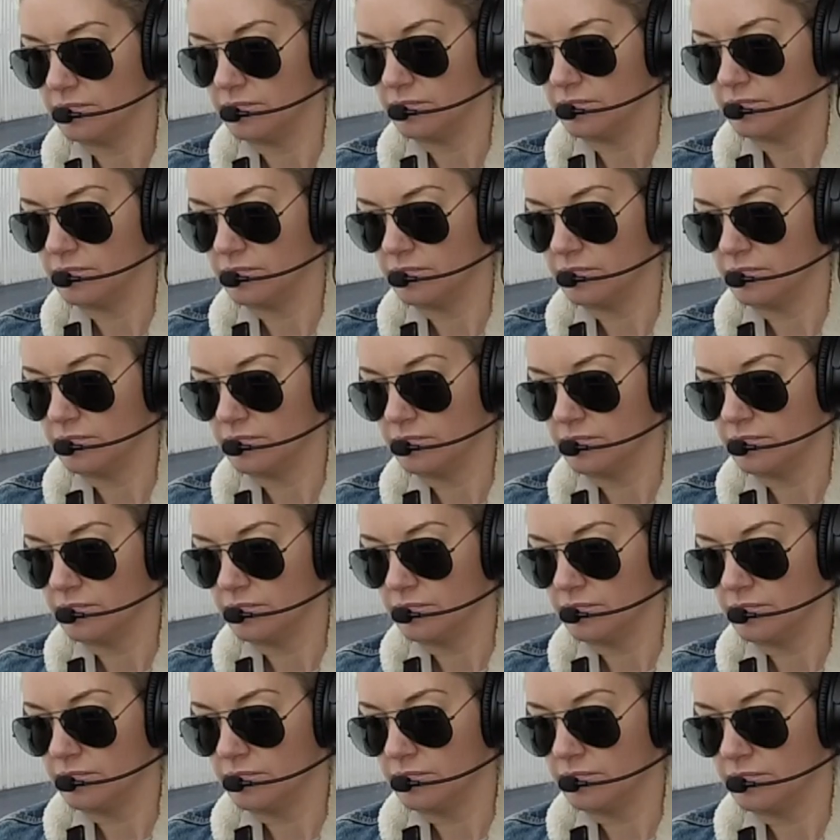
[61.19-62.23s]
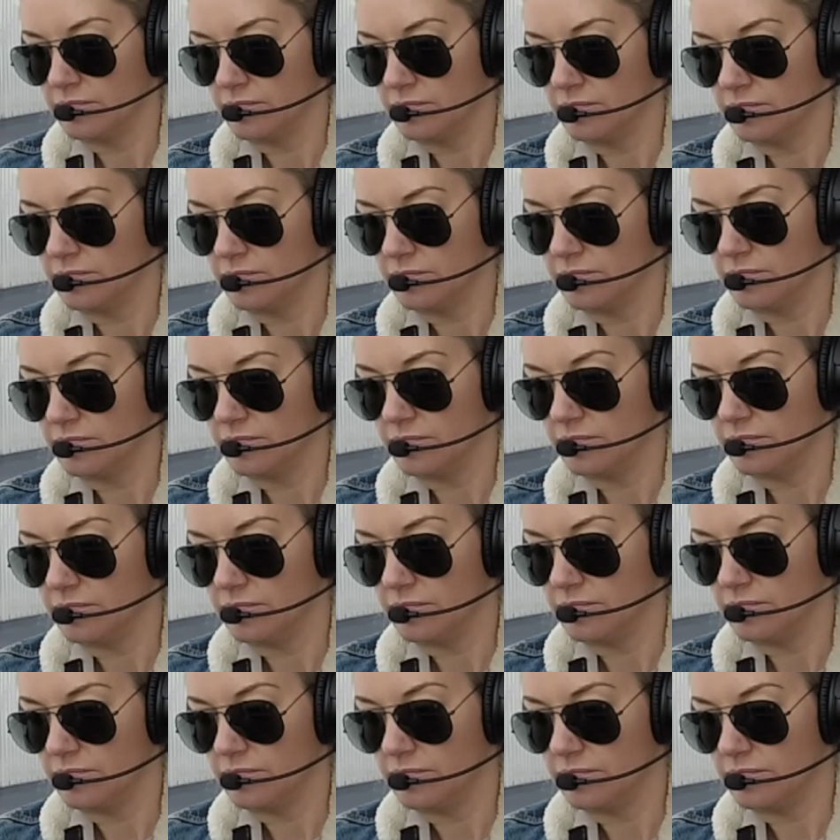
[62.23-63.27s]

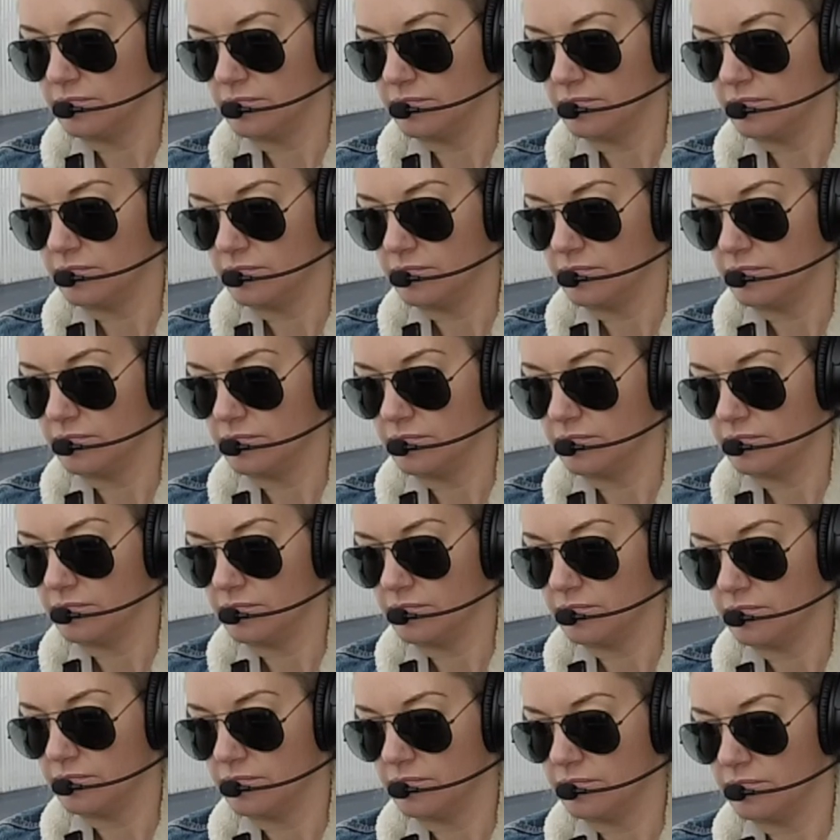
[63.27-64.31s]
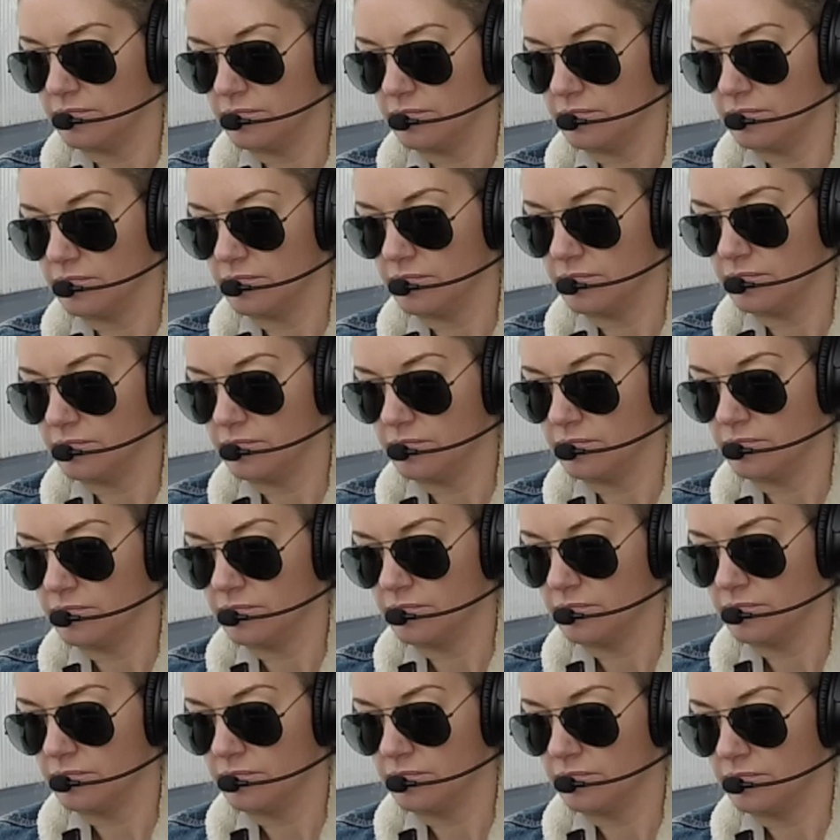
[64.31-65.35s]

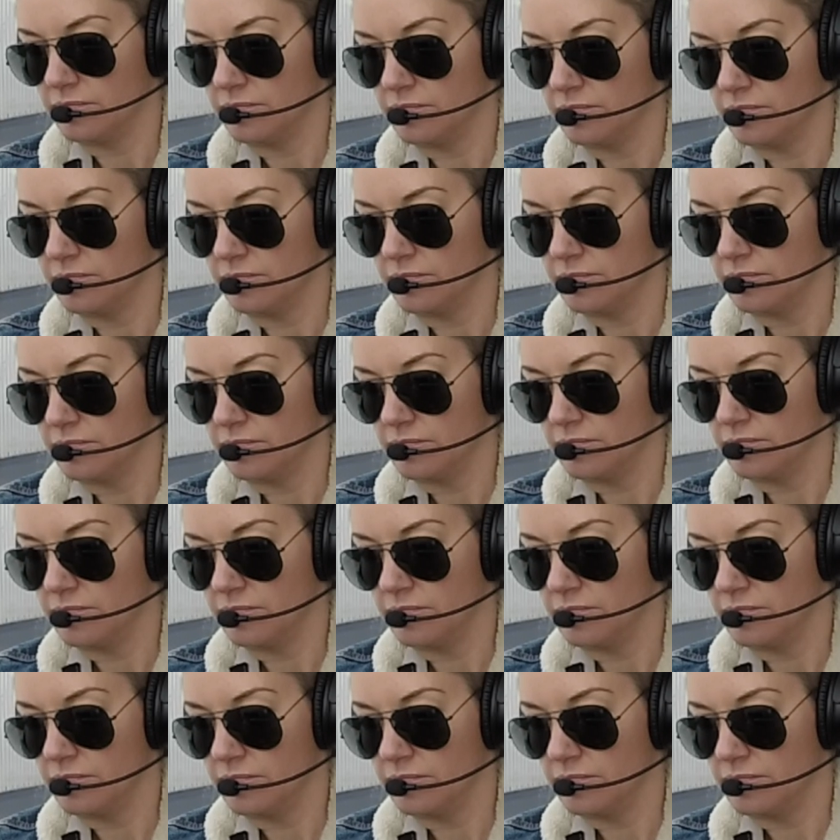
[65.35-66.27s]
This person isn't speaking.